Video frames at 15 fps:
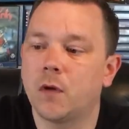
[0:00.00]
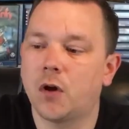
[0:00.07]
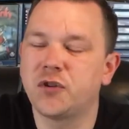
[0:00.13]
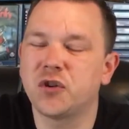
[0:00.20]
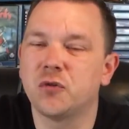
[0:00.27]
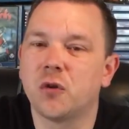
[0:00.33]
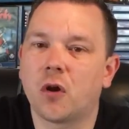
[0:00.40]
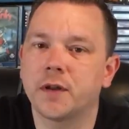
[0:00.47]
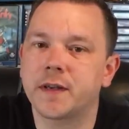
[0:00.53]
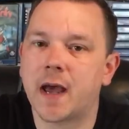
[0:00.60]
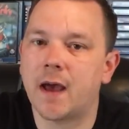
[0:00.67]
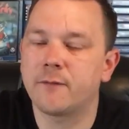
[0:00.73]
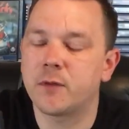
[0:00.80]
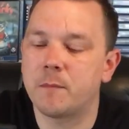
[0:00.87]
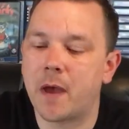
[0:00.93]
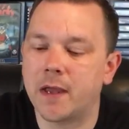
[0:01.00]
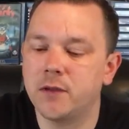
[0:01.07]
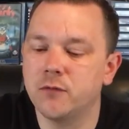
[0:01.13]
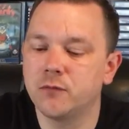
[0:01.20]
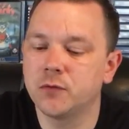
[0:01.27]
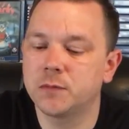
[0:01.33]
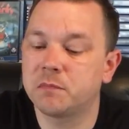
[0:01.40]
I do like to have the
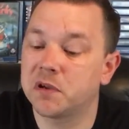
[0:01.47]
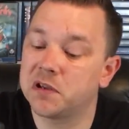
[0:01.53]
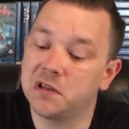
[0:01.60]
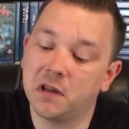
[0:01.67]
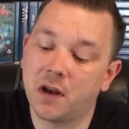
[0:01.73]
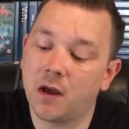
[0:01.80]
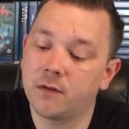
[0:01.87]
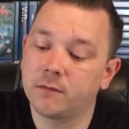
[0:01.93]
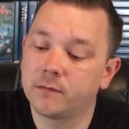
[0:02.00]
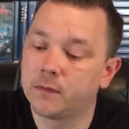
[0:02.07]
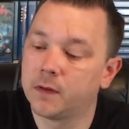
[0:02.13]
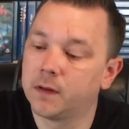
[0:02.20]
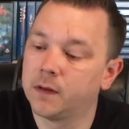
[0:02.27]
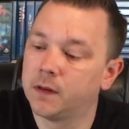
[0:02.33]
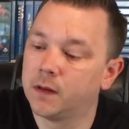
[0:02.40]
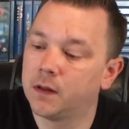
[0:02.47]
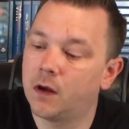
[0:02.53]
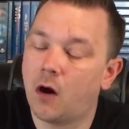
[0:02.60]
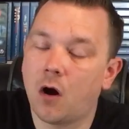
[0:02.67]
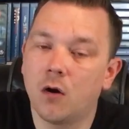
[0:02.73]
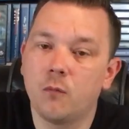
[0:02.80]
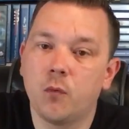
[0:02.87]
manuals, but you know,
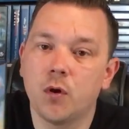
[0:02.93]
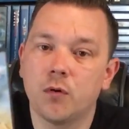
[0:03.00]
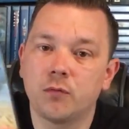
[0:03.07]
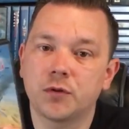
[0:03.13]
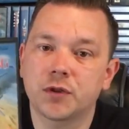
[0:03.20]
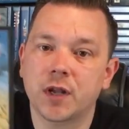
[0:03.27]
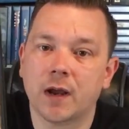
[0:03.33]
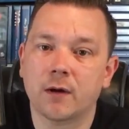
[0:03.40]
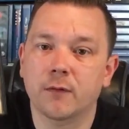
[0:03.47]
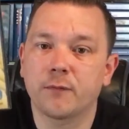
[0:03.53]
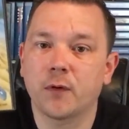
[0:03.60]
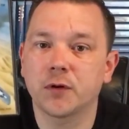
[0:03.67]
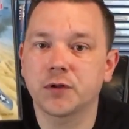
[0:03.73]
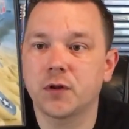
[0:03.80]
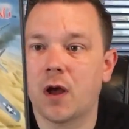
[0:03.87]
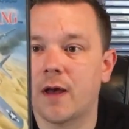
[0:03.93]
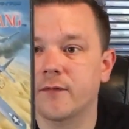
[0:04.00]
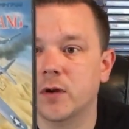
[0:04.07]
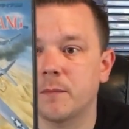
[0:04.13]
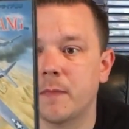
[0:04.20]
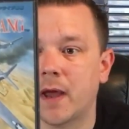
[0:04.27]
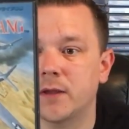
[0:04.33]
I will sacrifice not
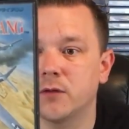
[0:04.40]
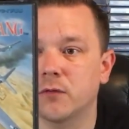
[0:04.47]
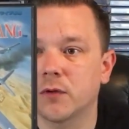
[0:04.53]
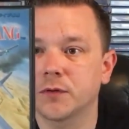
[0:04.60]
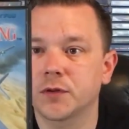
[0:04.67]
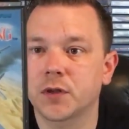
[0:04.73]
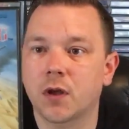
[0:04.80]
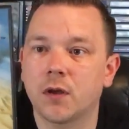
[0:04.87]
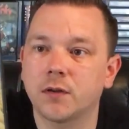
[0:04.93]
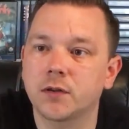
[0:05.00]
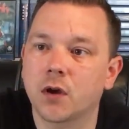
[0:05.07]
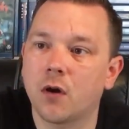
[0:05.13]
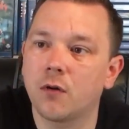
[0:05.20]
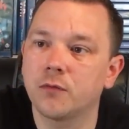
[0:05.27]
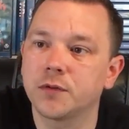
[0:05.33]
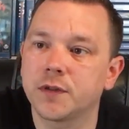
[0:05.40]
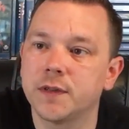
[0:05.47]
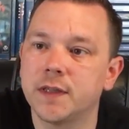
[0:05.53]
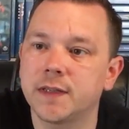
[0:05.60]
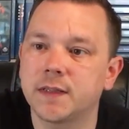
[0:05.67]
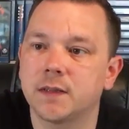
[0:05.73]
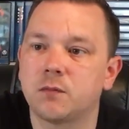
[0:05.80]
having a manual on certain titles,
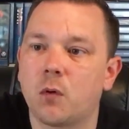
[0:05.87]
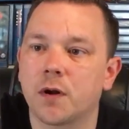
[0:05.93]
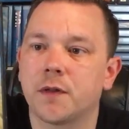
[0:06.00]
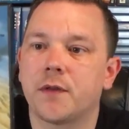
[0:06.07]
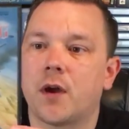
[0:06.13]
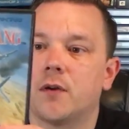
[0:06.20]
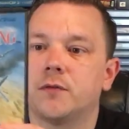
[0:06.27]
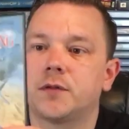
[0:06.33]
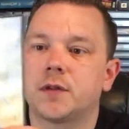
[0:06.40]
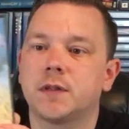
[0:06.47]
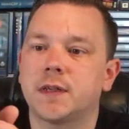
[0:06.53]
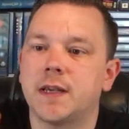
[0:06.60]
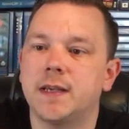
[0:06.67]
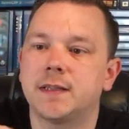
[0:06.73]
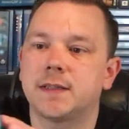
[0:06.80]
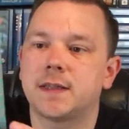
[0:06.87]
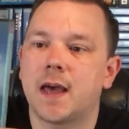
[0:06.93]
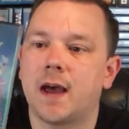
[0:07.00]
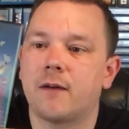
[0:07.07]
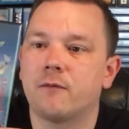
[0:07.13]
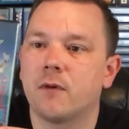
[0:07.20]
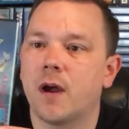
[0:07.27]
and this is one of those because it is
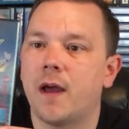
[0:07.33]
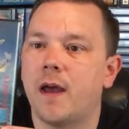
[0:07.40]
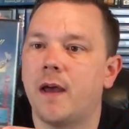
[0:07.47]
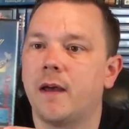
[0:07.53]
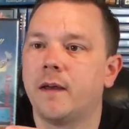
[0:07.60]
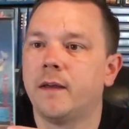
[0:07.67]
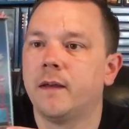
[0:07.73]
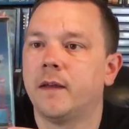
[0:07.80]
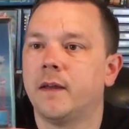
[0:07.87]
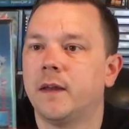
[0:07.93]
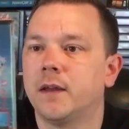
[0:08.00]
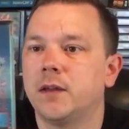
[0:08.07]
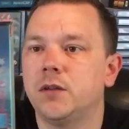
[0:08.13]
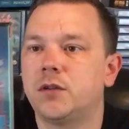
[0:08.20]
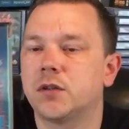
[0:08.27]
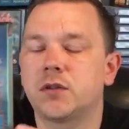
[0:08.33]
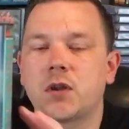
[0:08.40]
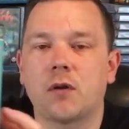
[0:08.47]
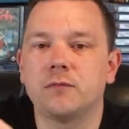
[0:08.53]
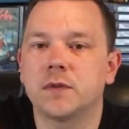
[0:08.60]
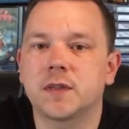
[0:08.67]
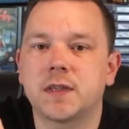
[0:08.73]
that rare. You just
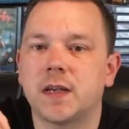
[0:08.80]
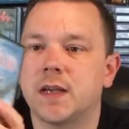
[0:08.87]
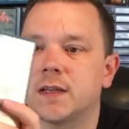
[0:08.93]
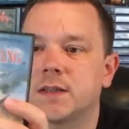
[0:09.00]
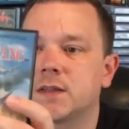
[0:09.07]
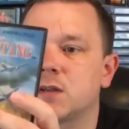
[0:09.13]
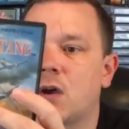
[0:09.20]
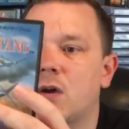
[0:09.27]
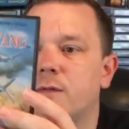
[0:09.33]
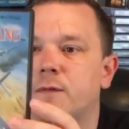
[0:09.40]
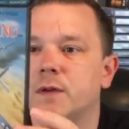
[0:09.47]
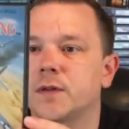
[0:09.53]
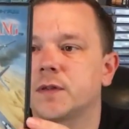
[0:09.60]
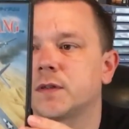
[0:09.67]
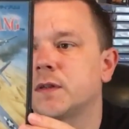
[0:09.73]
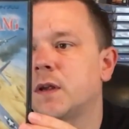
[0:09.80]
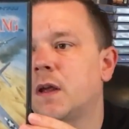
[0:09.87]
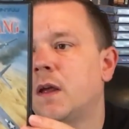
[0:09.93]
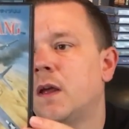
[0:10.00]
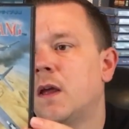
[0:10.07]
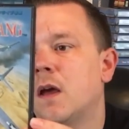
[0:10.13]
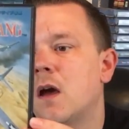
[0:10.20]
don't see it surface,
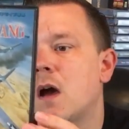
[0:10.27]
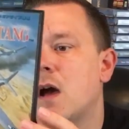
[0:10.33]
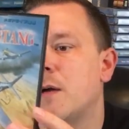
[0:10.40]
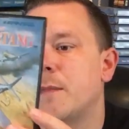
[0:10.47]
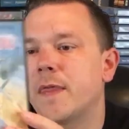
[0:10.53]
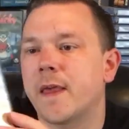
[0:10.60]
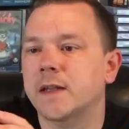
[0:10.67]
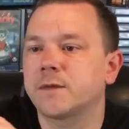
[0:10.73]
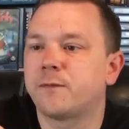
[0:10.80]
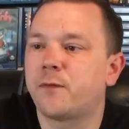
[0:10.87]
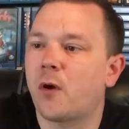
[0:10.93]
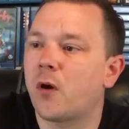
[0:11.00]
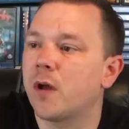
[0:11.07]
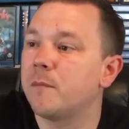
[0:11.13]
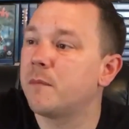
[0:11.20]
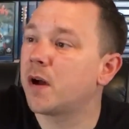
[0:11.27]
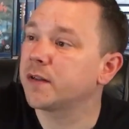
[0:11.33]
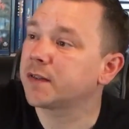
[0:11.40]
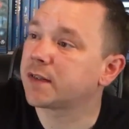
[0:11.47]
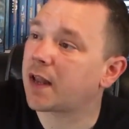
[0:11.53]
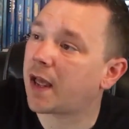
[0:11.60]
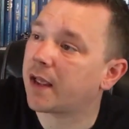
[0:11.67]
and that's Fire
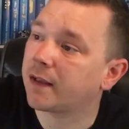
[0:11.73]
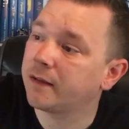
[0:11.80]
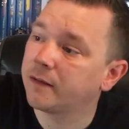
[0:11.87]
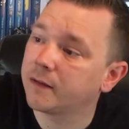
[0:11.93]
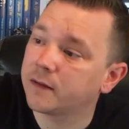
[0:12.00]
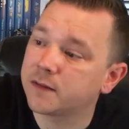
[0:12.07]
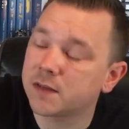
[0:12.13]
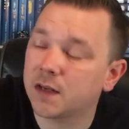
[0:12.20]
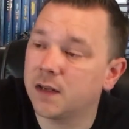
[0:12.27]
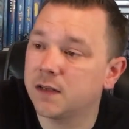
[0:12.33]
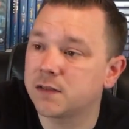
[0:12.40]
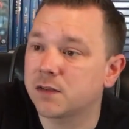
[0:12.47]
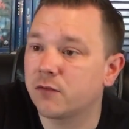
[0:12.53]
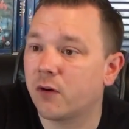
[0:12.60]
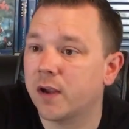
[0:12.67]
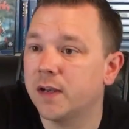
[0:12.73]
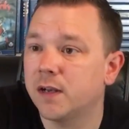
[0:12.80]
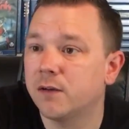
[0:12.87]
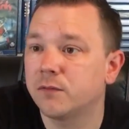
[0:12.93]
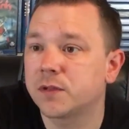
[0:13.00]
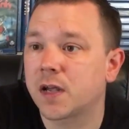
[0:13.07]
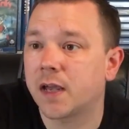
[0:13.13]
Mustang. It's a great
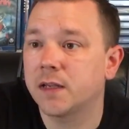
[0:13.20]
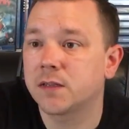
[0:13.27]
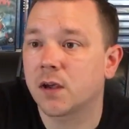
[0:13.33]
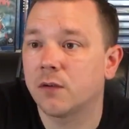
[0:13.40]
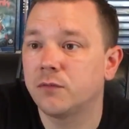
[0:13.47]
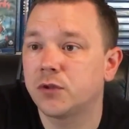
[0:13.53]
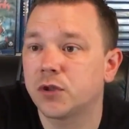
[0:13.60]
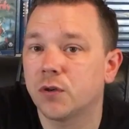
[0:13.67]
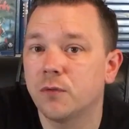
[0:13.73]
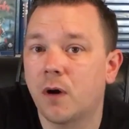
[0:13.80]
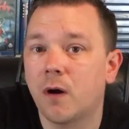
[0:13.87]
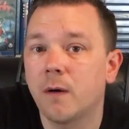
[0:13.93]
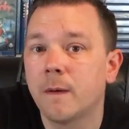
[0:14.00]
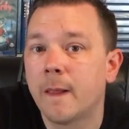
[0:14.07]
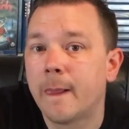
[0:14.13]
little Taito shooter.